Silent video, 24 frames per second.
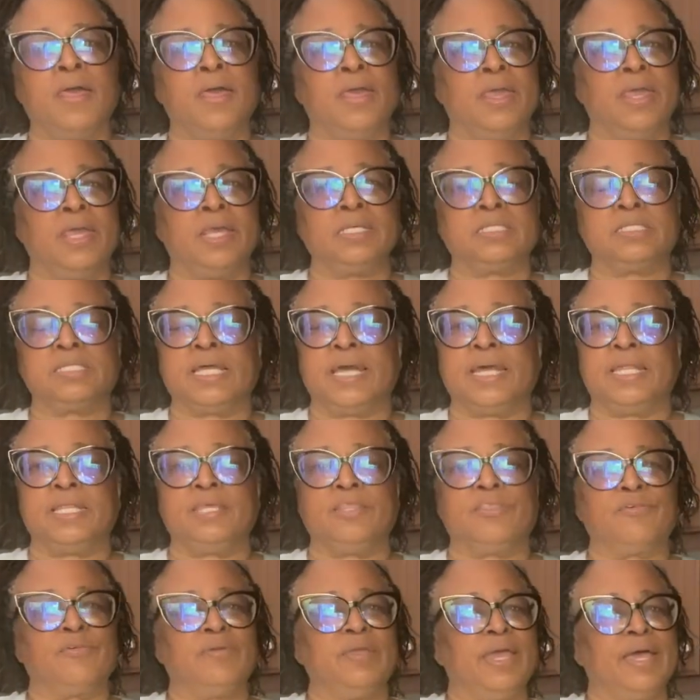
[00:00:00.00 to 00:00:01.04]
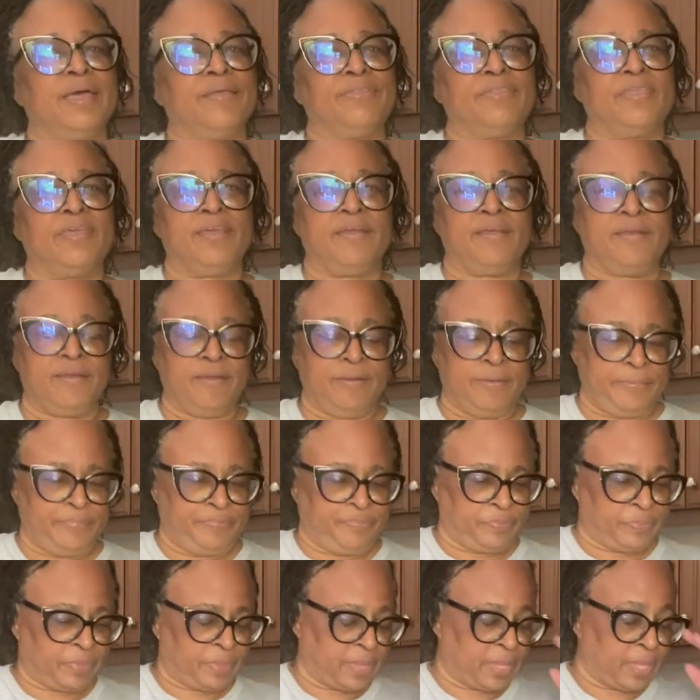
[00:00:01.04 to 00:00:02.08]
It's 93 out there
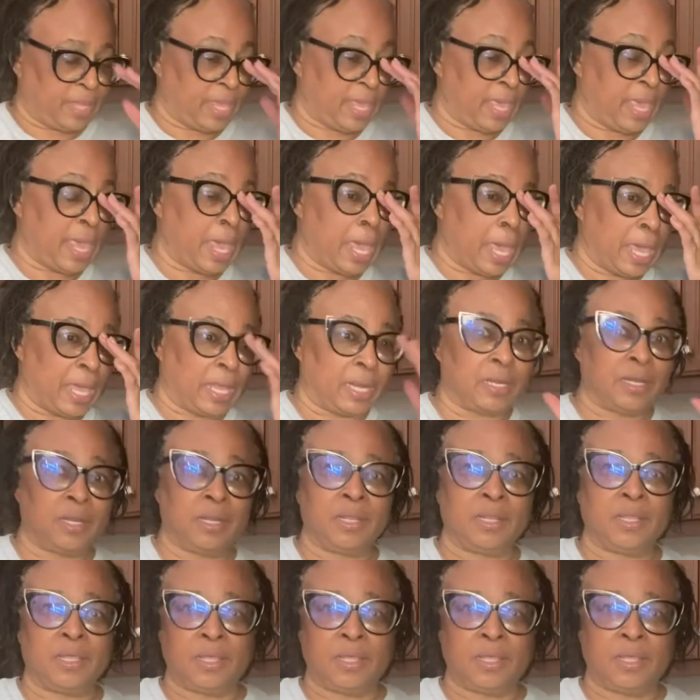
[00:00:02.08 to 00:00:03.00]
and